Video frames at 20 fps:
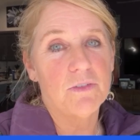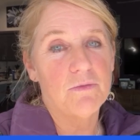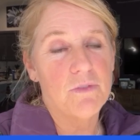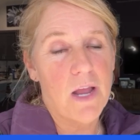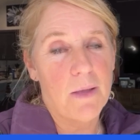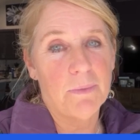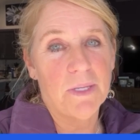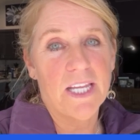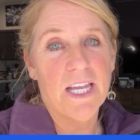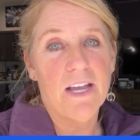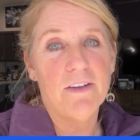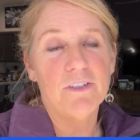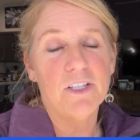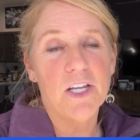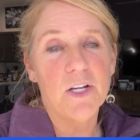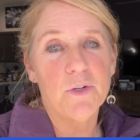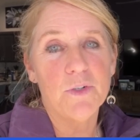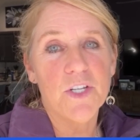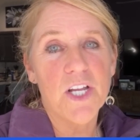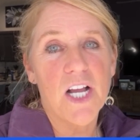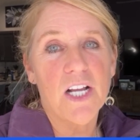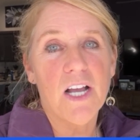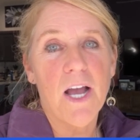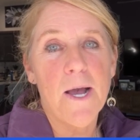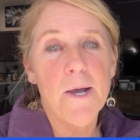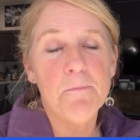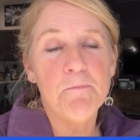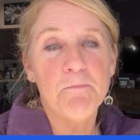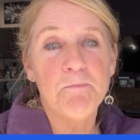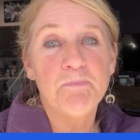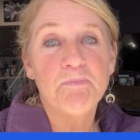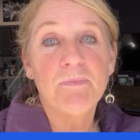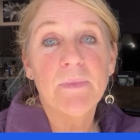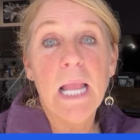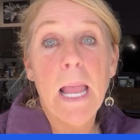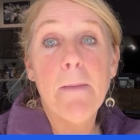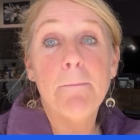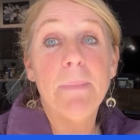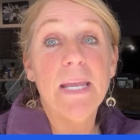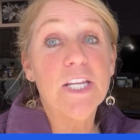robyncavallaro.com.
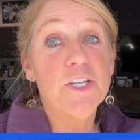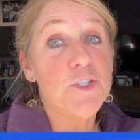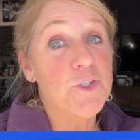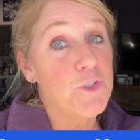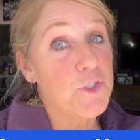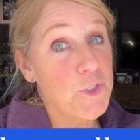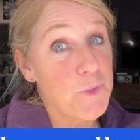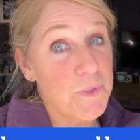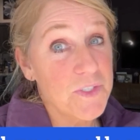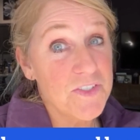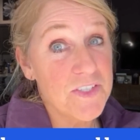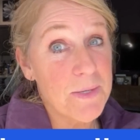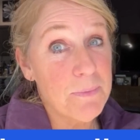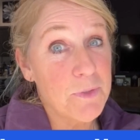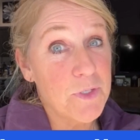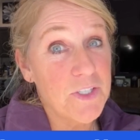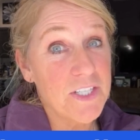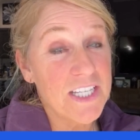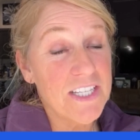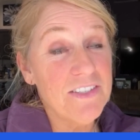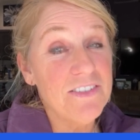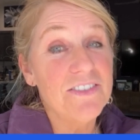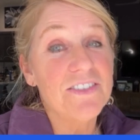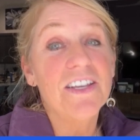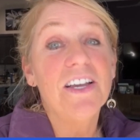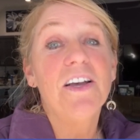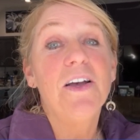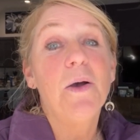Make sure you accept cookies